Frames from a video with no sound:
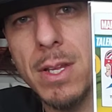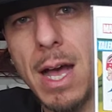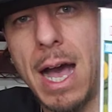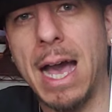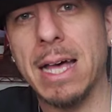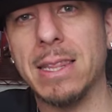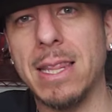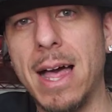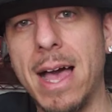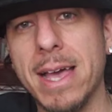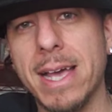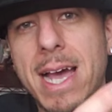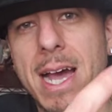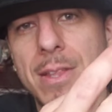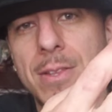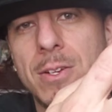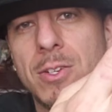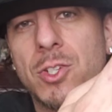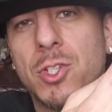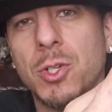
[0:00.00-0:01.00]
I like how
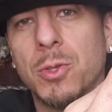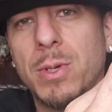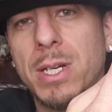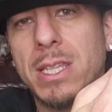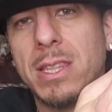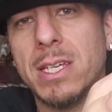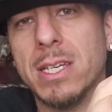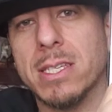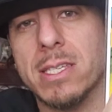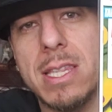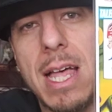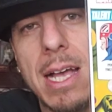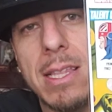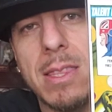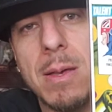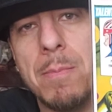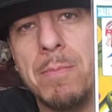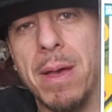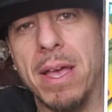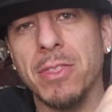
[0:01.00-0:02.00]
they're doing this, like
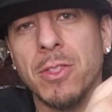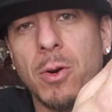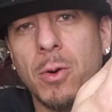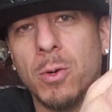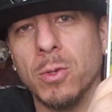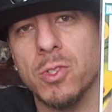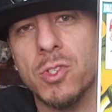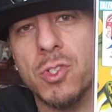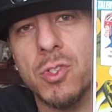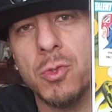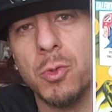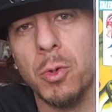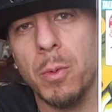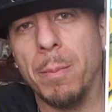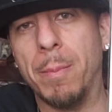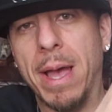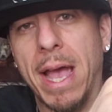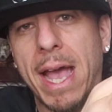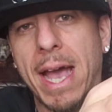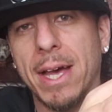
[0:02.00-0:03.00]
the the old school
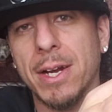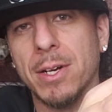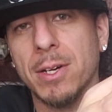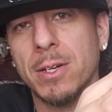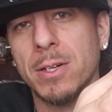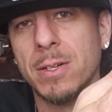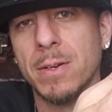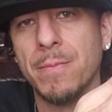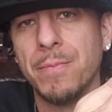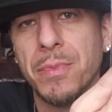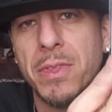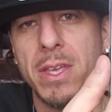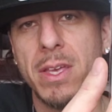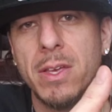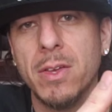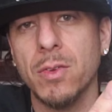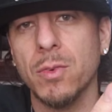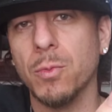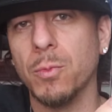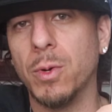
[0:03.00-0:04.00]
banner
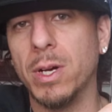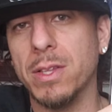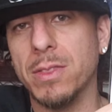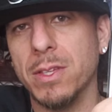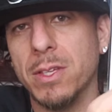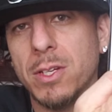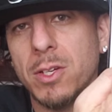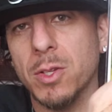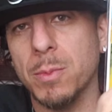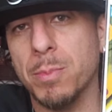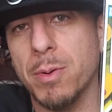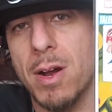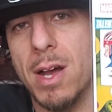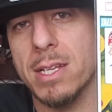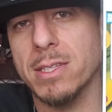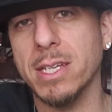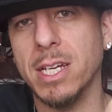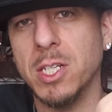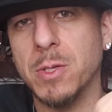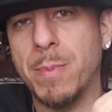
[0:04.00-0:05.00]
with, you know, the
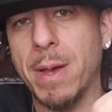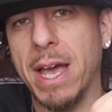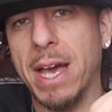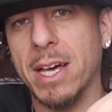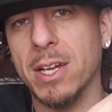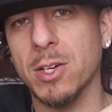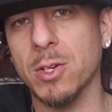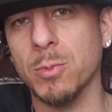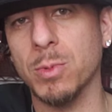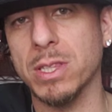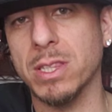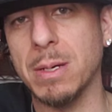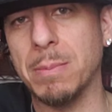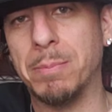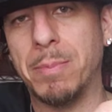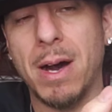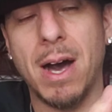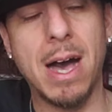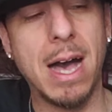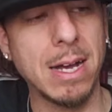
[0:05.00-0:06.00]
Bronze Age banner with the
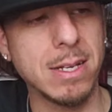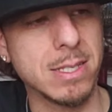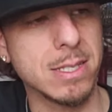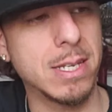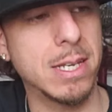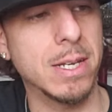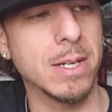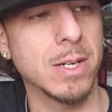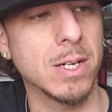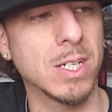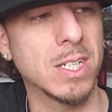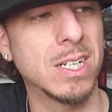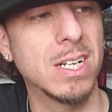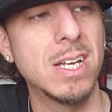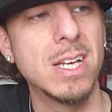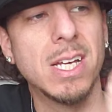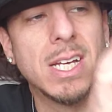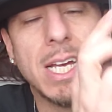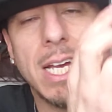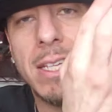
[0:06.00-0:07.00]
box here.
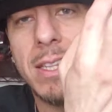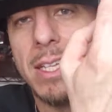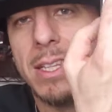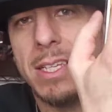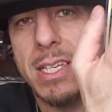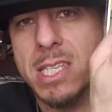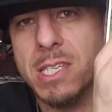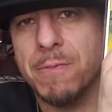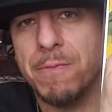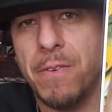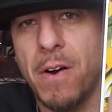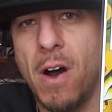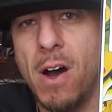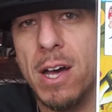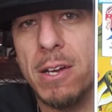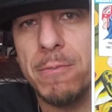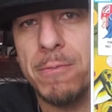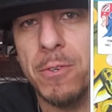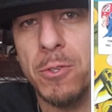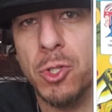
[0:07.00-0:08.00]
And then this
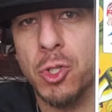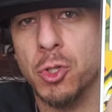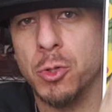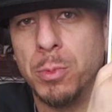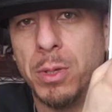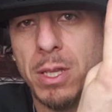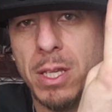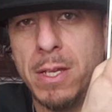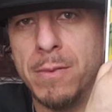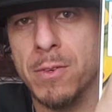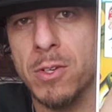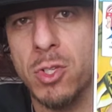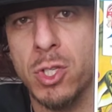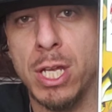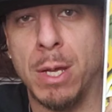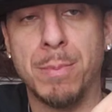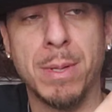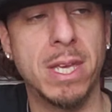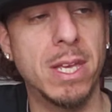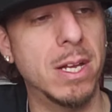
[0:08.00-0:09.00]
font for True Believers
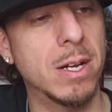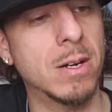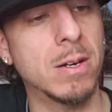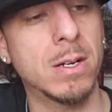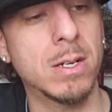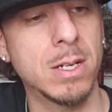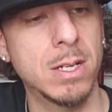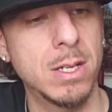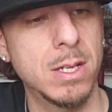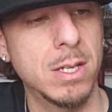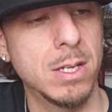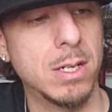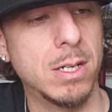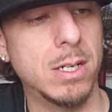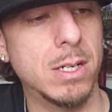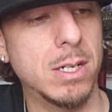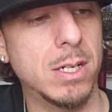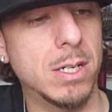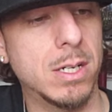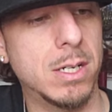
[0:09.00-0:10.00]
up here.
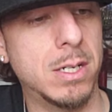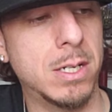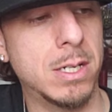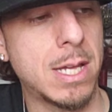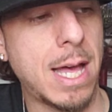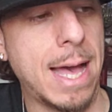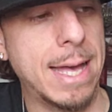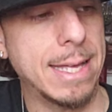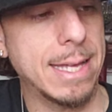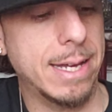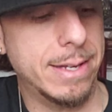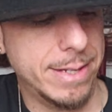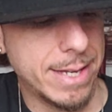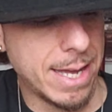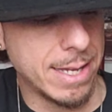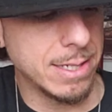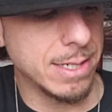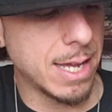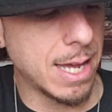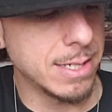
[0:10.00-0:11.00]
Uh, I,
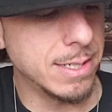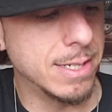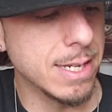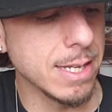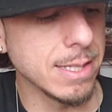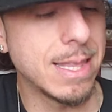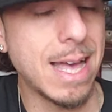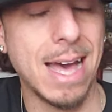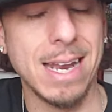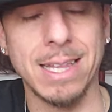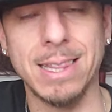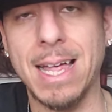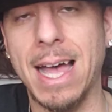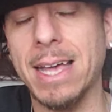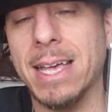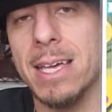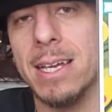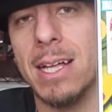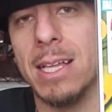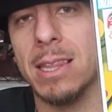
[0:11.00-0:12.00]
I, I dig that. I
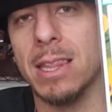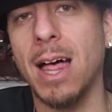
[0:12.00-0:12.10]
like it a